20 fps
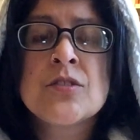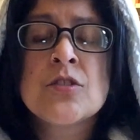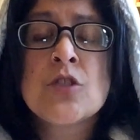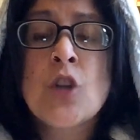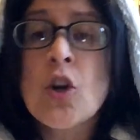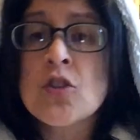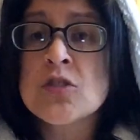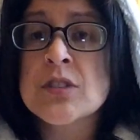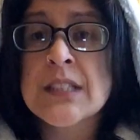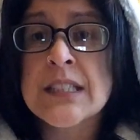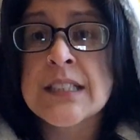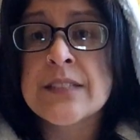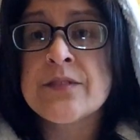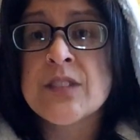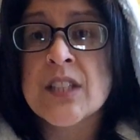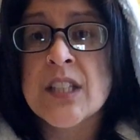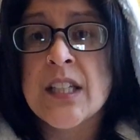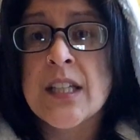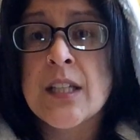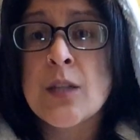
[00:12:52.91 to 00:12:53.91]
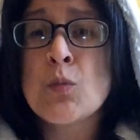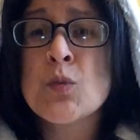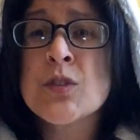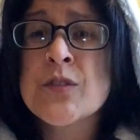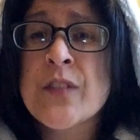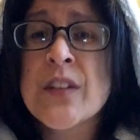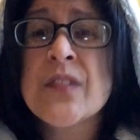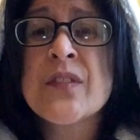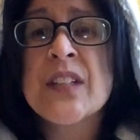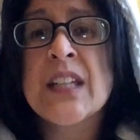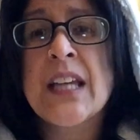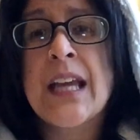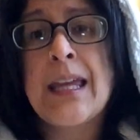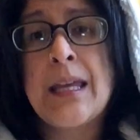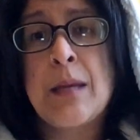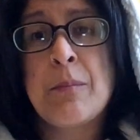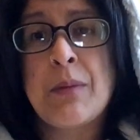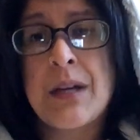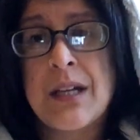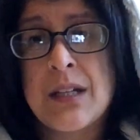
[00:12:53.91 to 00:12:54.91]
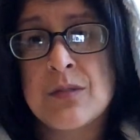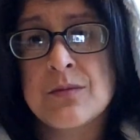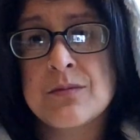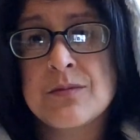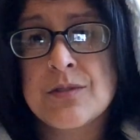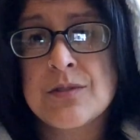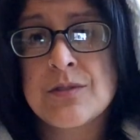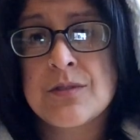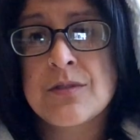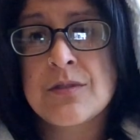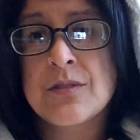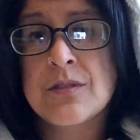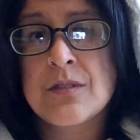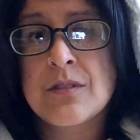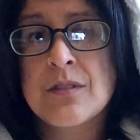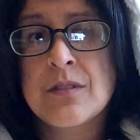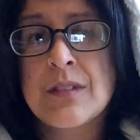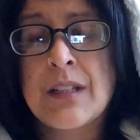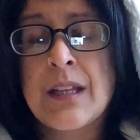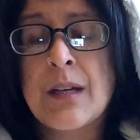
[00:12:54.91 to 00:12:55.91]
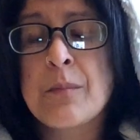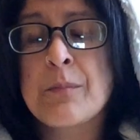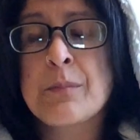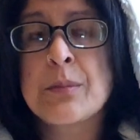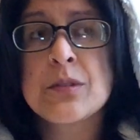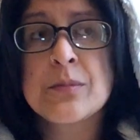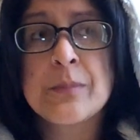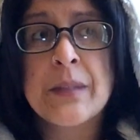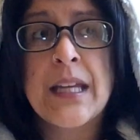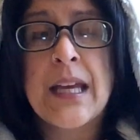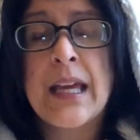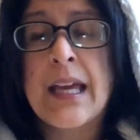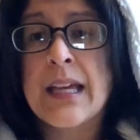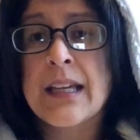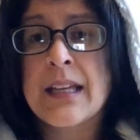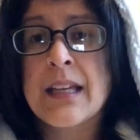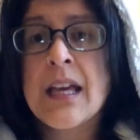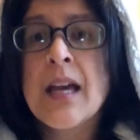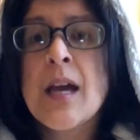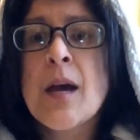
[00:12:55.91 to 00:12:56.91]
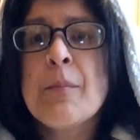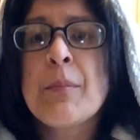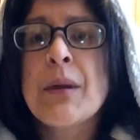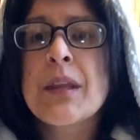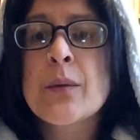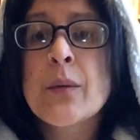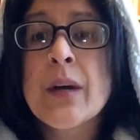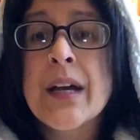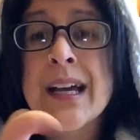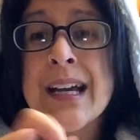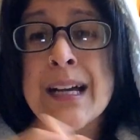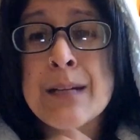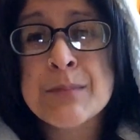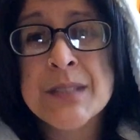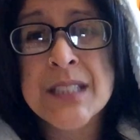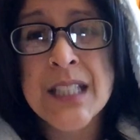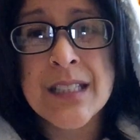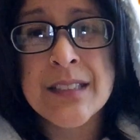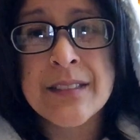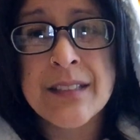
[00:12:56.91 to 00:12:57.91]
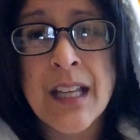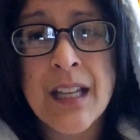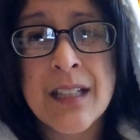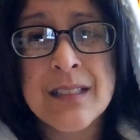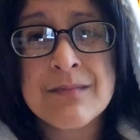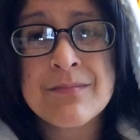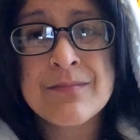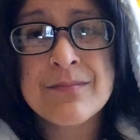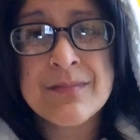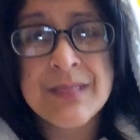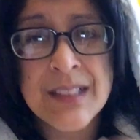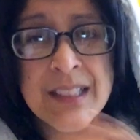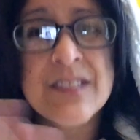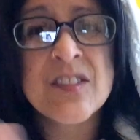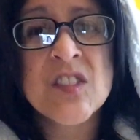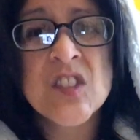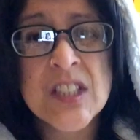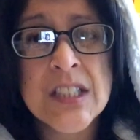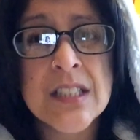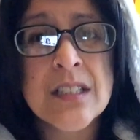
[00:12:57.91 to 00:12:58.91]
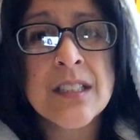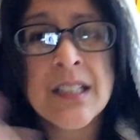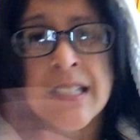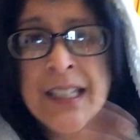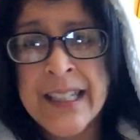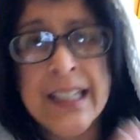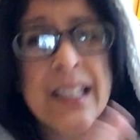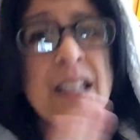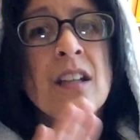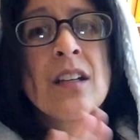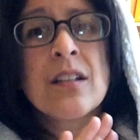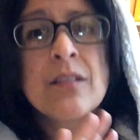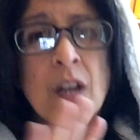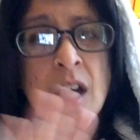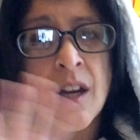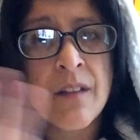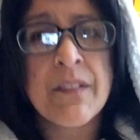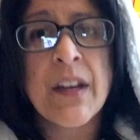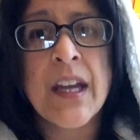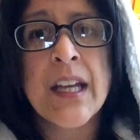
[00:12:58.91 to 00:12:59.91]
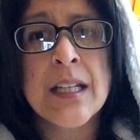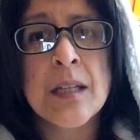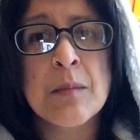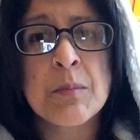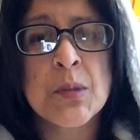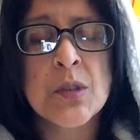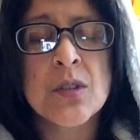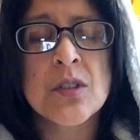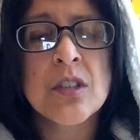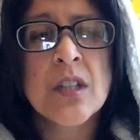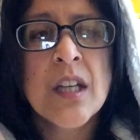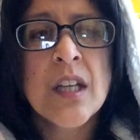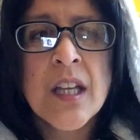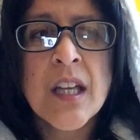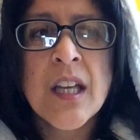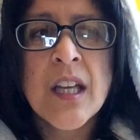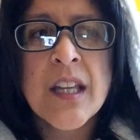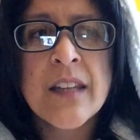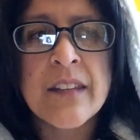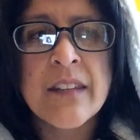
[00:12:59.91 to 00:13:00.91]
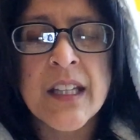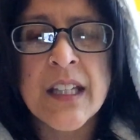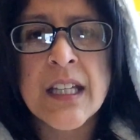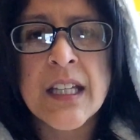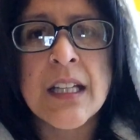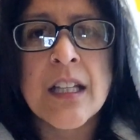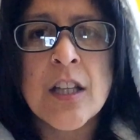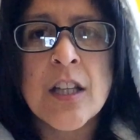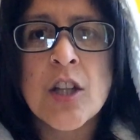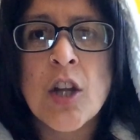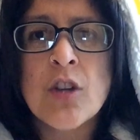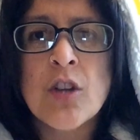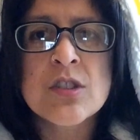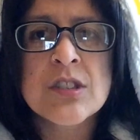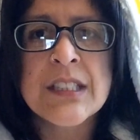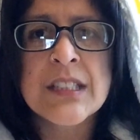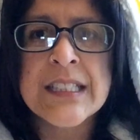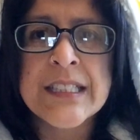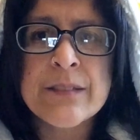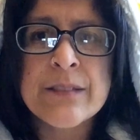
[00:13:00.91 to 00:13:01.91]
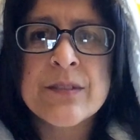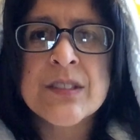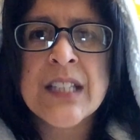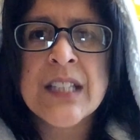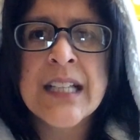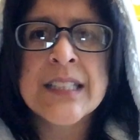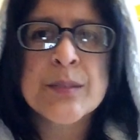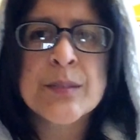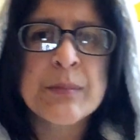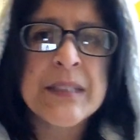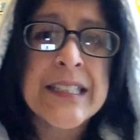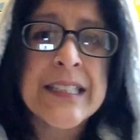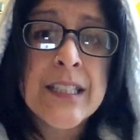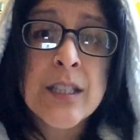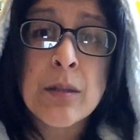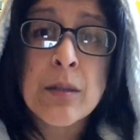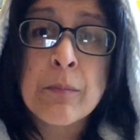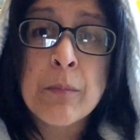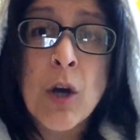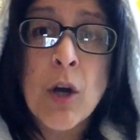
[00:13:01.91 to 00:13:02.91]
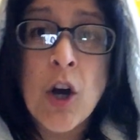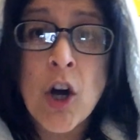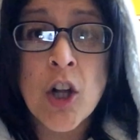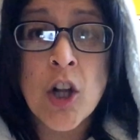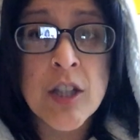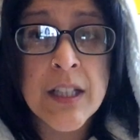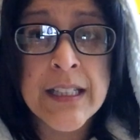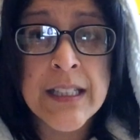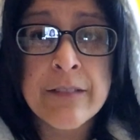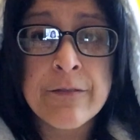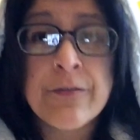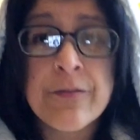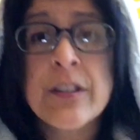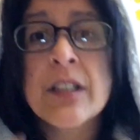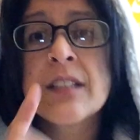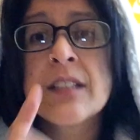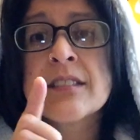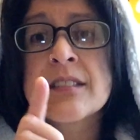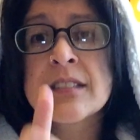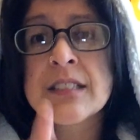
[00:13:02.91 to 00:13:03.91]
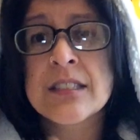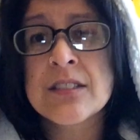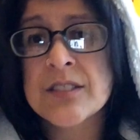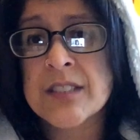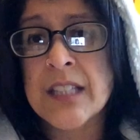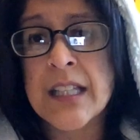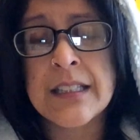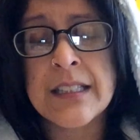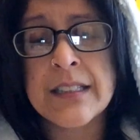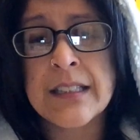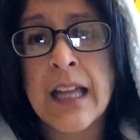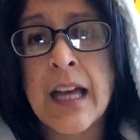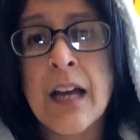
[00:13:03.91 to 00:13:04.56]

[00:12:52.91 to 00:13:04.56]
long sleeve tee was £58. Now, blooming heck. By the way, I'm selling that. It's still here, available. The Killer long sleeve, size medium, olive. Still selling